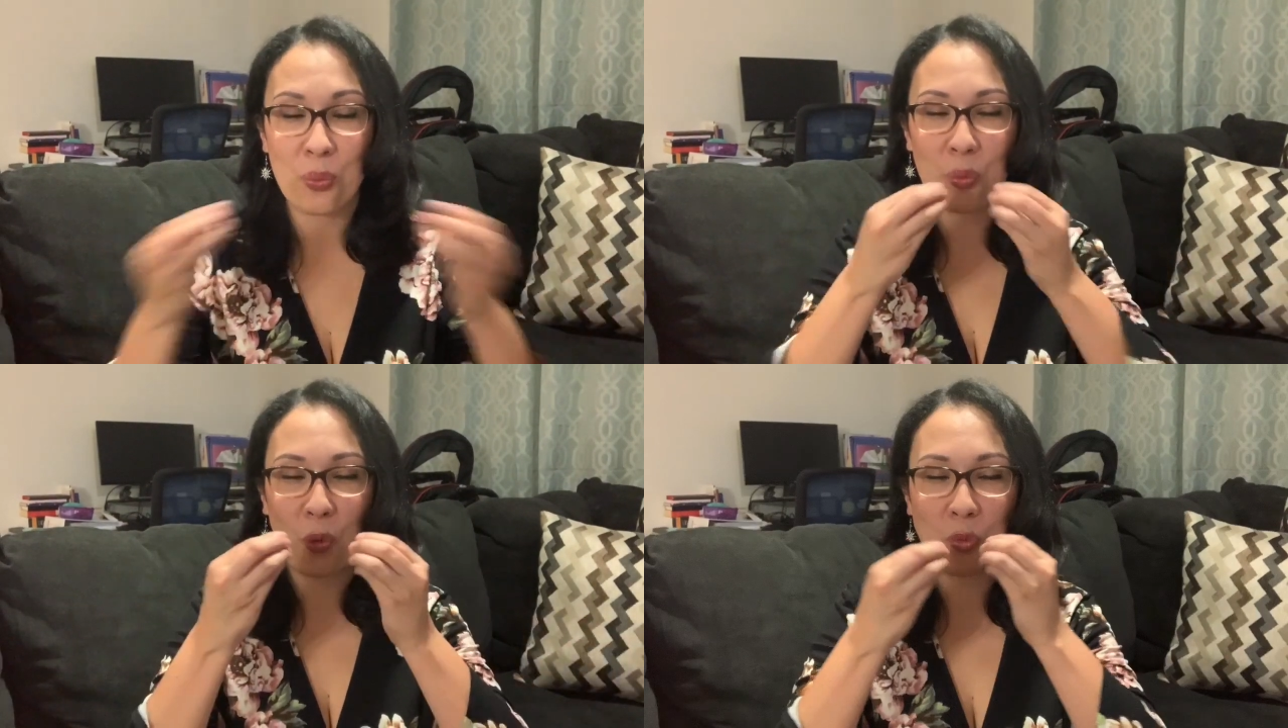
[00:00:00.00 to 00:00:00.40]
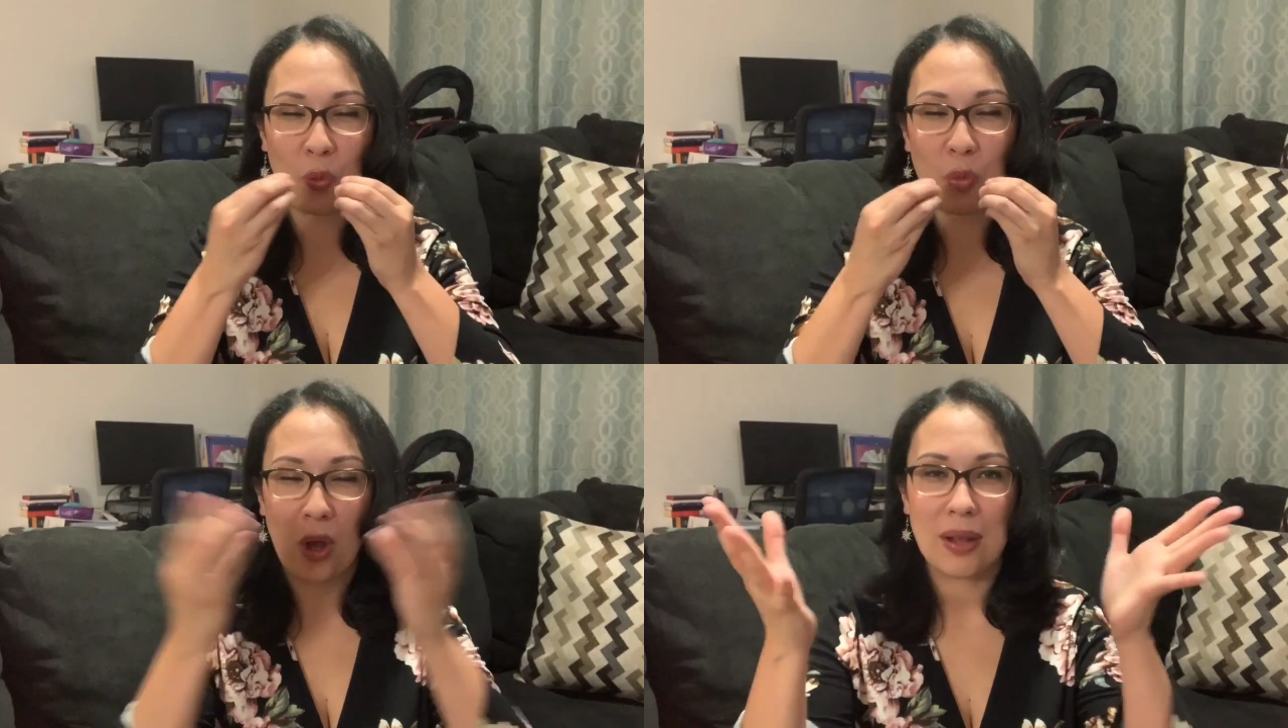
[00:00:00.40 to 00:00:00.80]

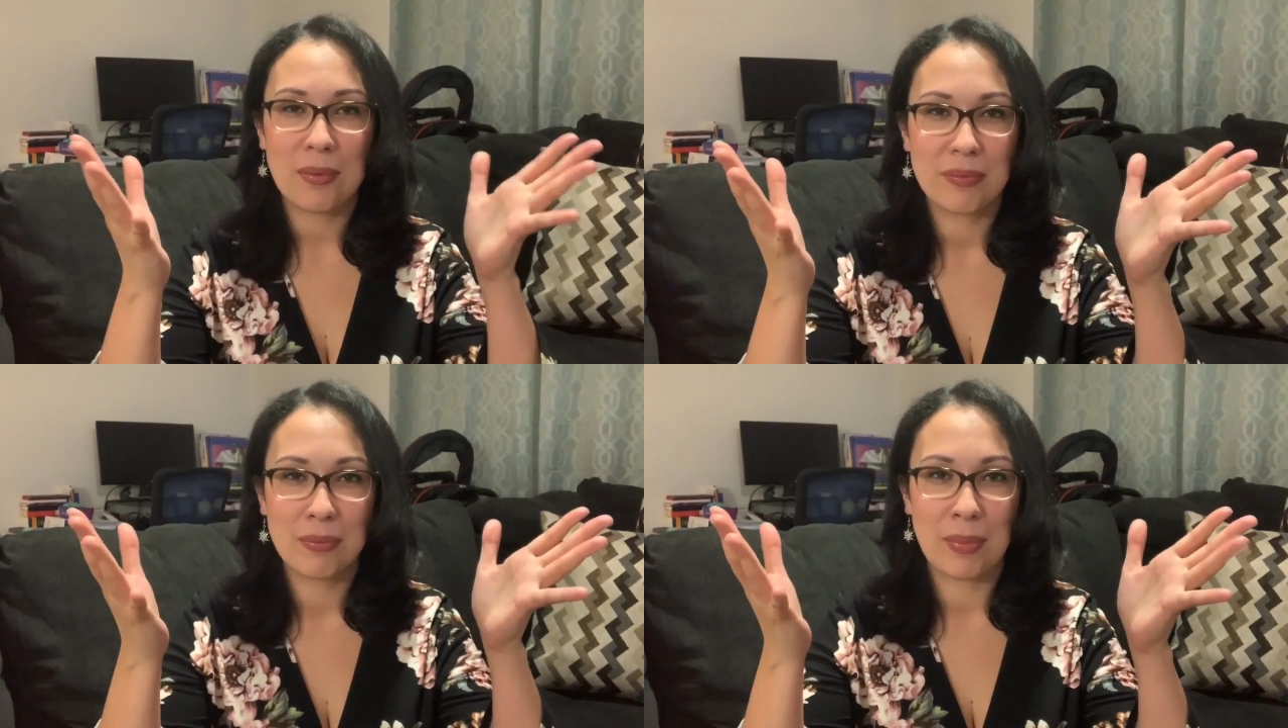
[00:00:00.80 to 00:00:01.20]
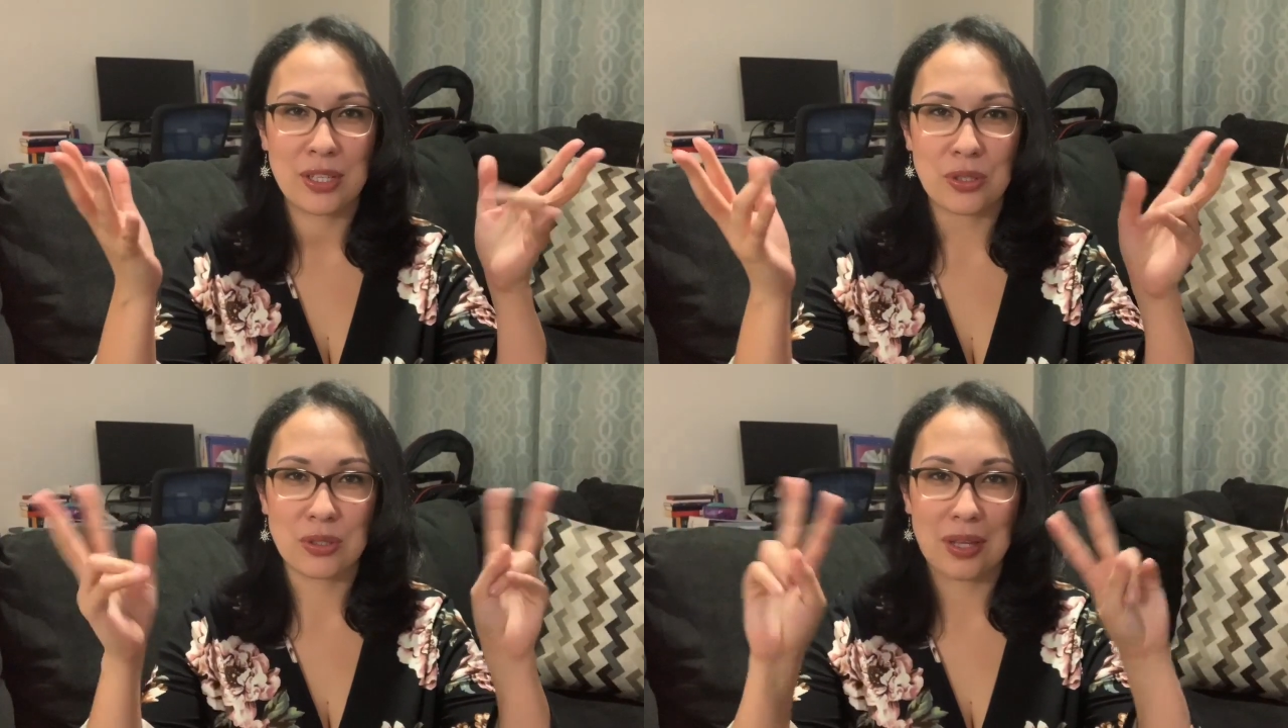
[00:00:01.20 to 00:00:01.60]

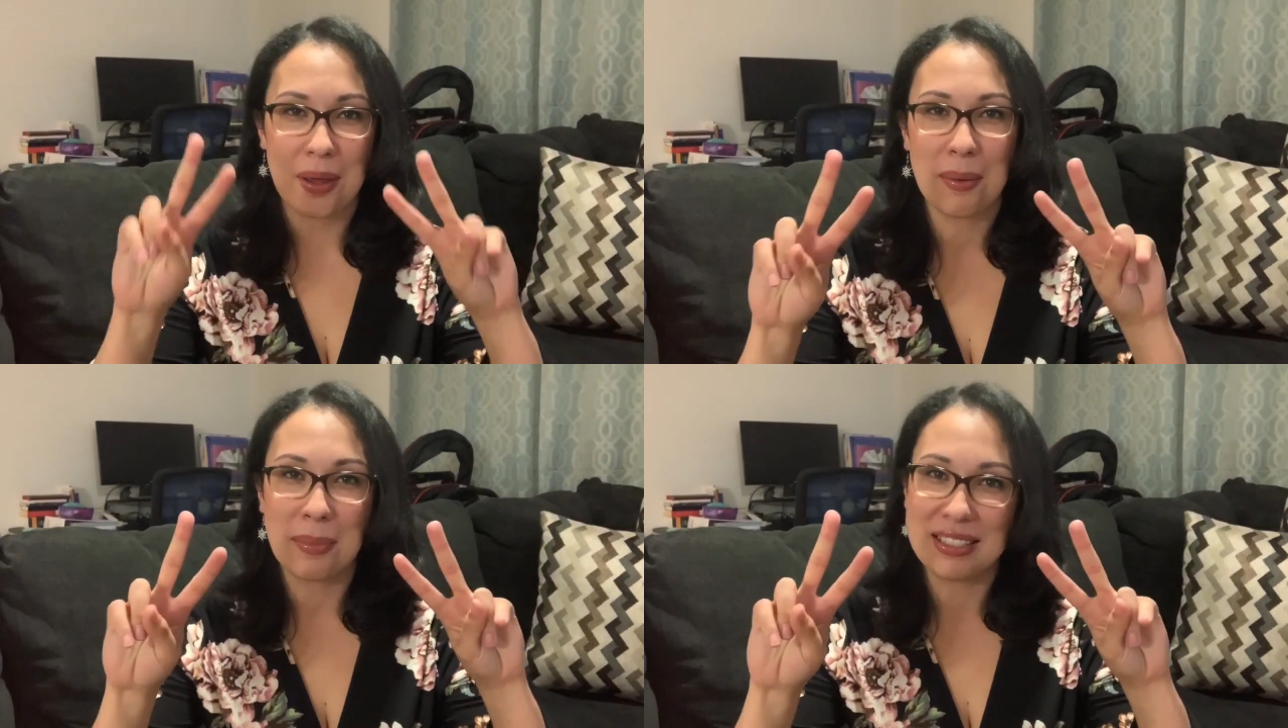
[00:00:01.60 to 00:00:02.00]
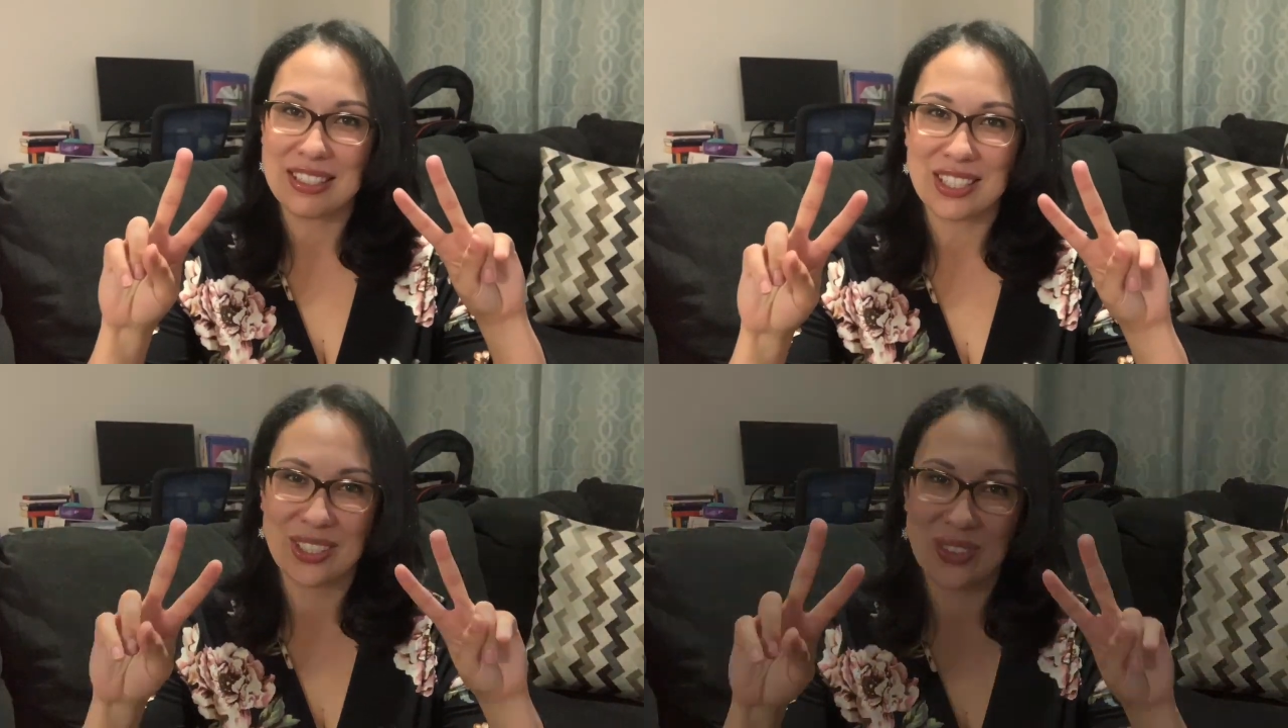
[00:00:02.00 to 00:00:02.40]
Besos, peace
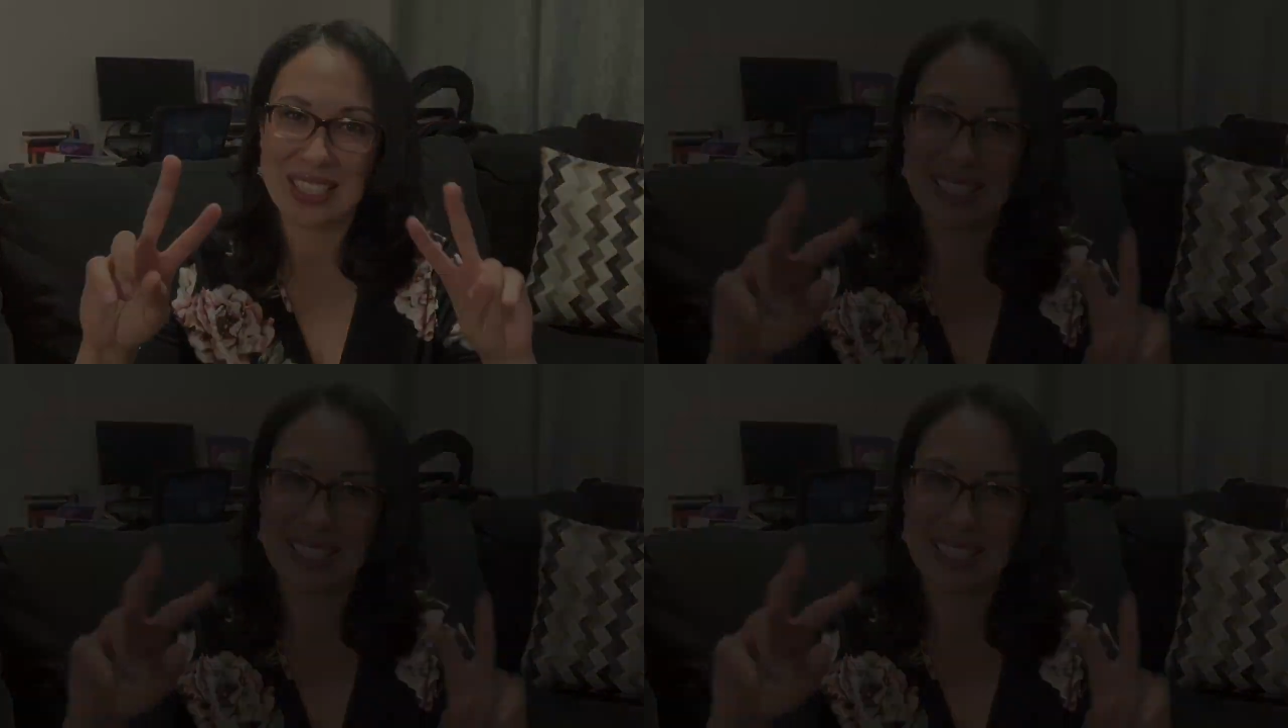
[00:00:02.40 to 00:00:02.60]
and chicken grease.